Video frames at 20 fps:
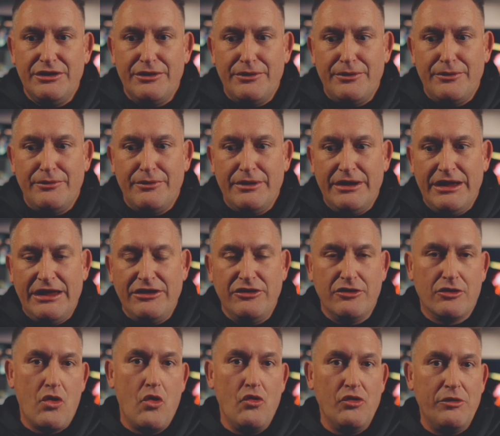you know,
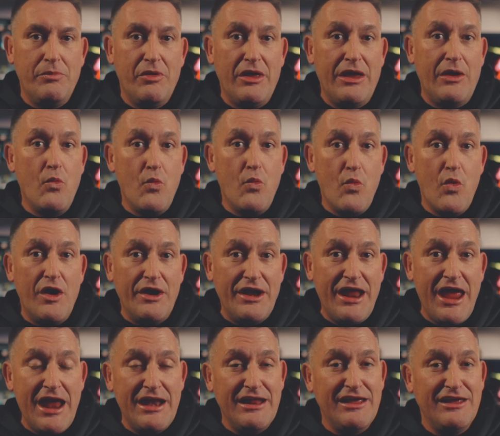and you're only playing
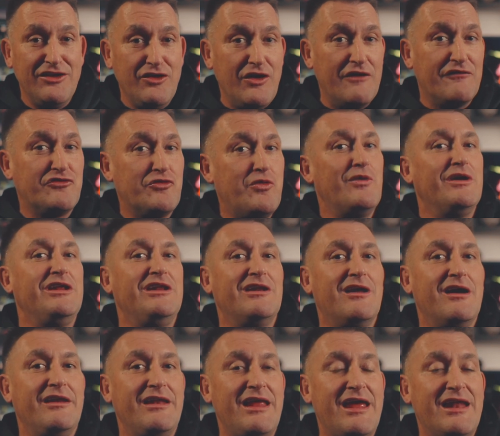one edit, you have
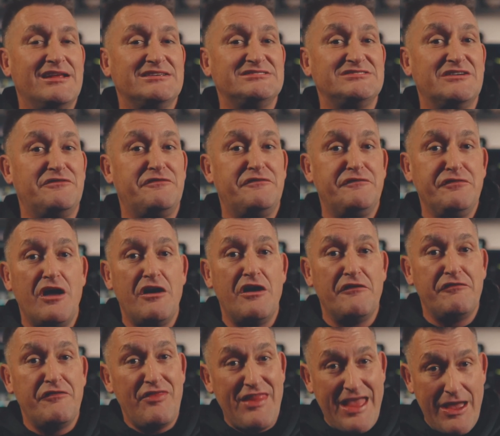twenty-nine edits of
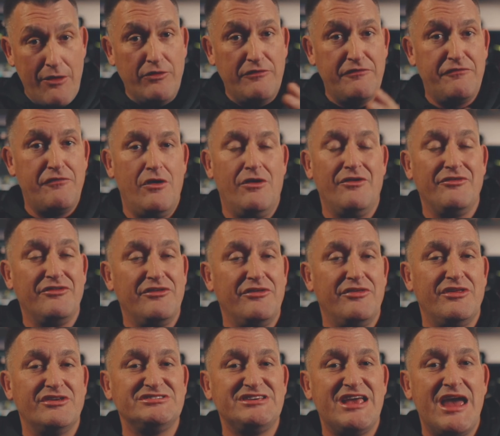fluff, and that would fall
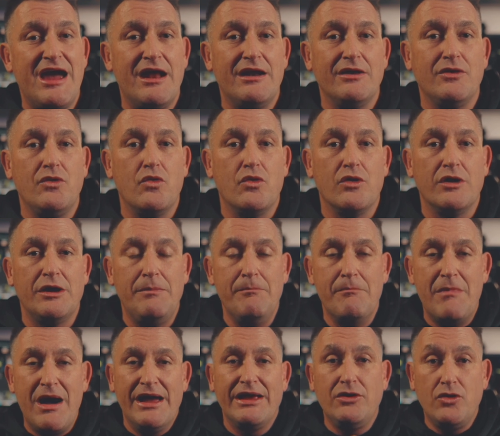into this category.
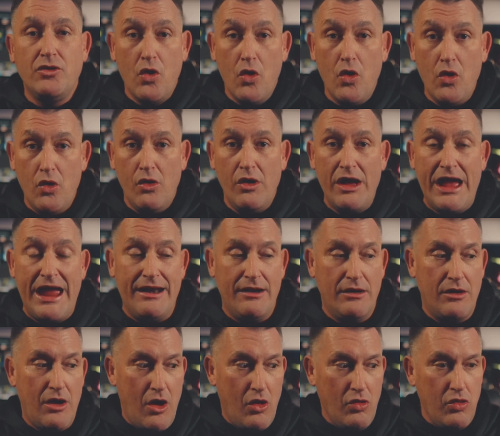My goal,
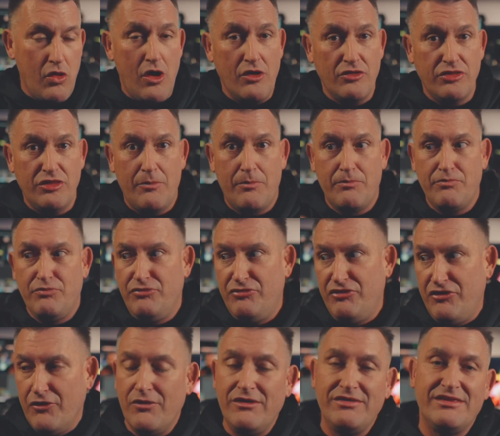and along the
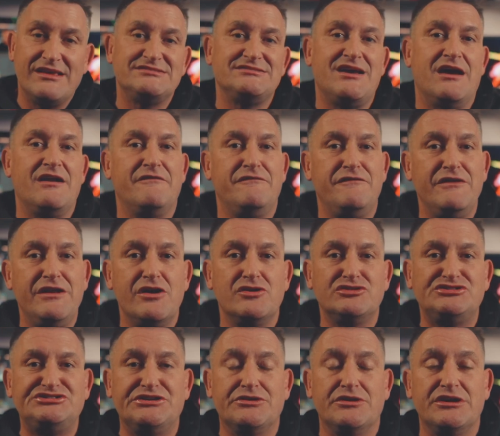doing this kind of
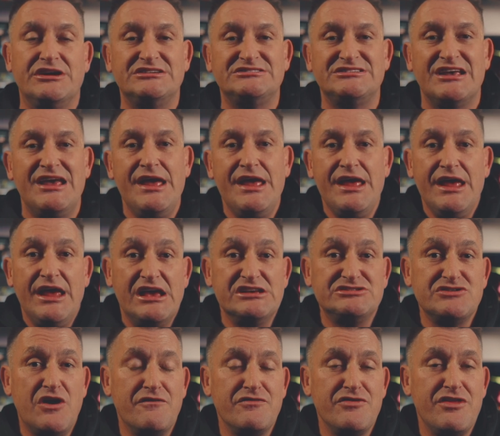video series,
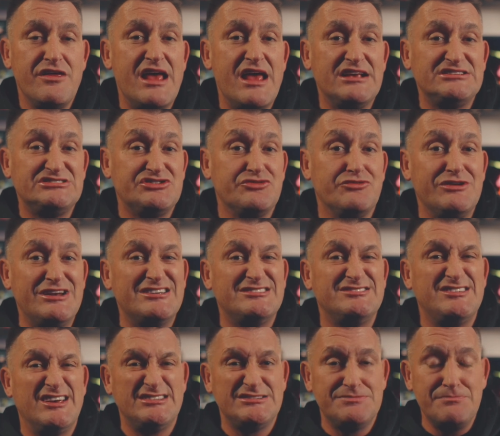is over the next three to
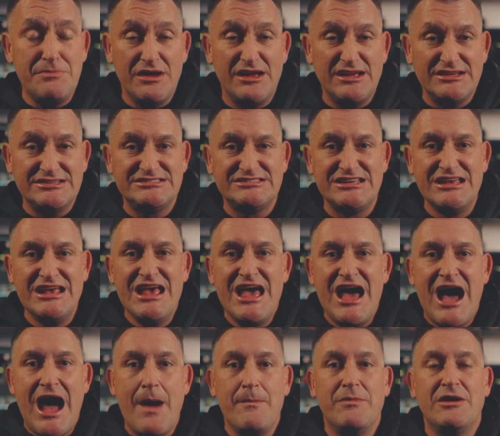six months,
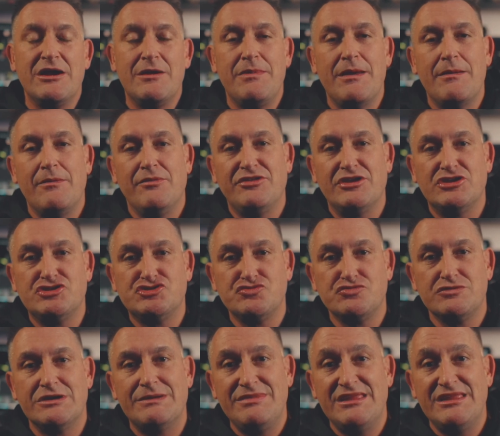I'm gonna be able to
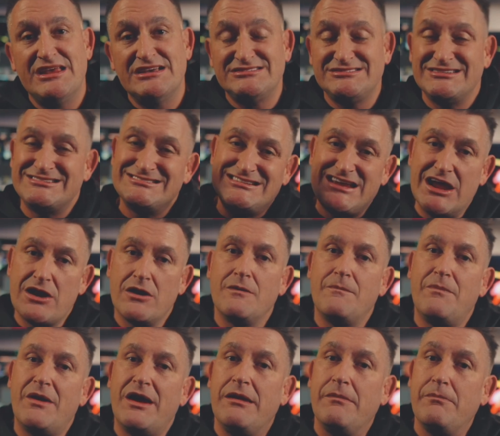trim this
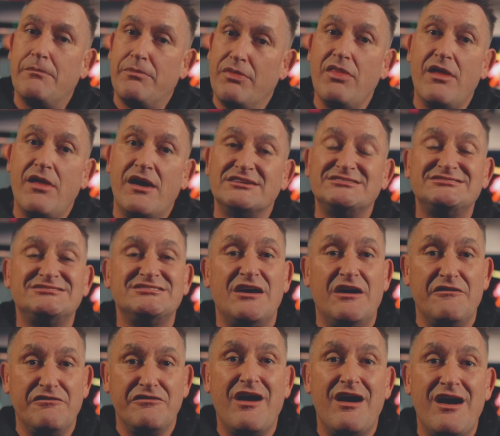terabyte plus
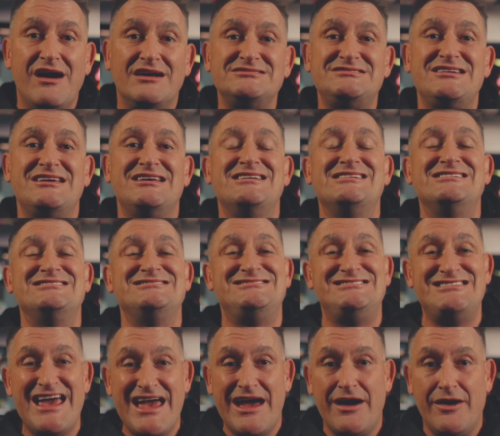of
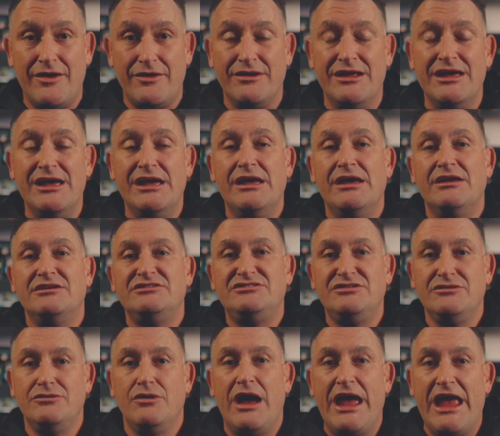content down
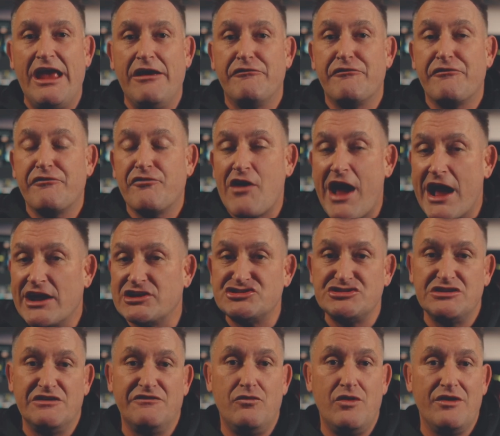to a
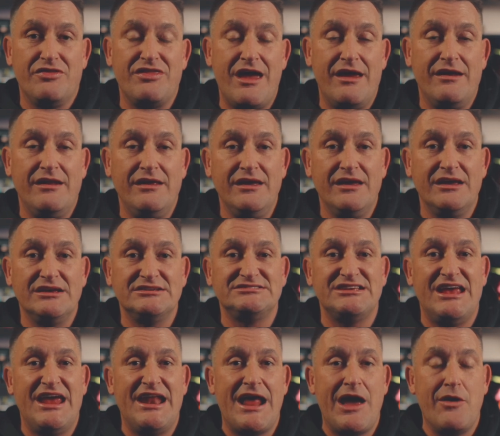fraction of what that
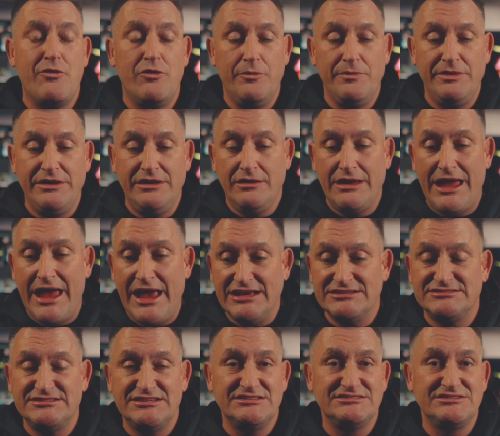is, and I will be
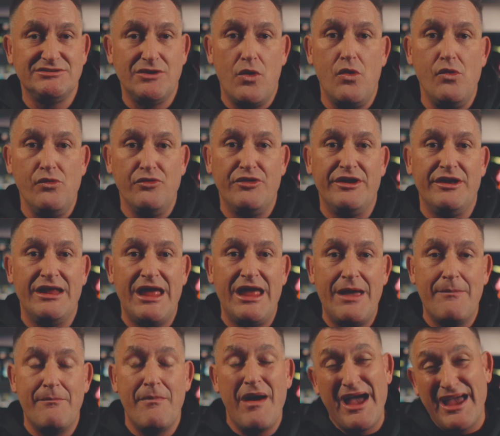aces golden,
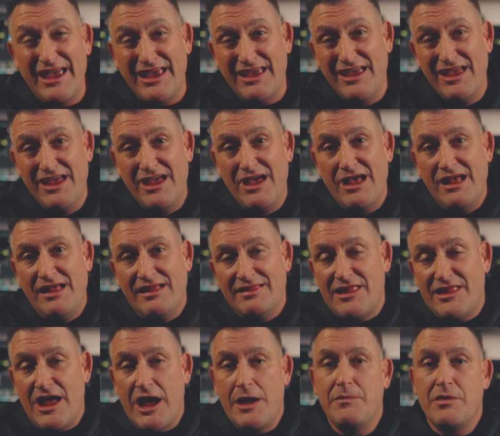and my
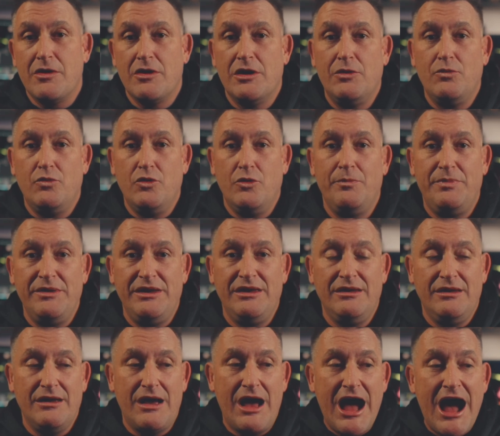library will
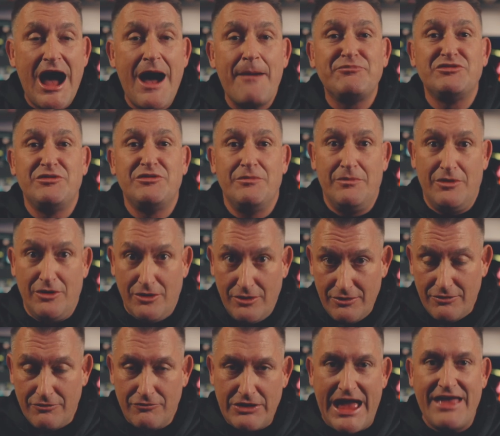be
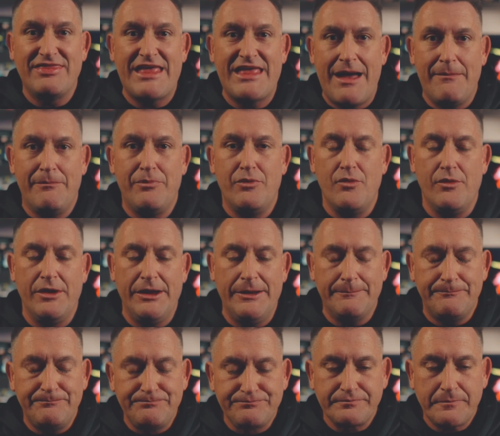optimal at that
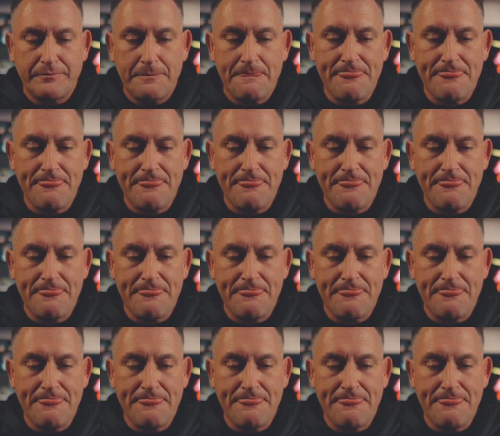point.